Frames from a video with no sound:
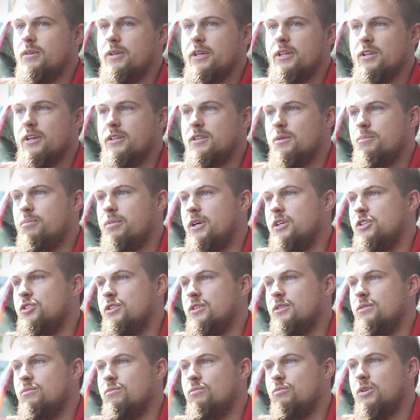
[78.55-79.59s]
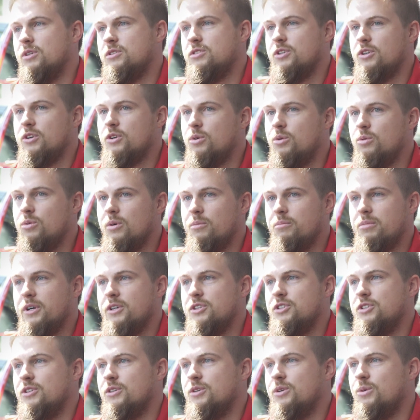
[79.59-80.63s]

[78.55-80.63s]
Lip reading: inlet depression, what's your coolant pressure,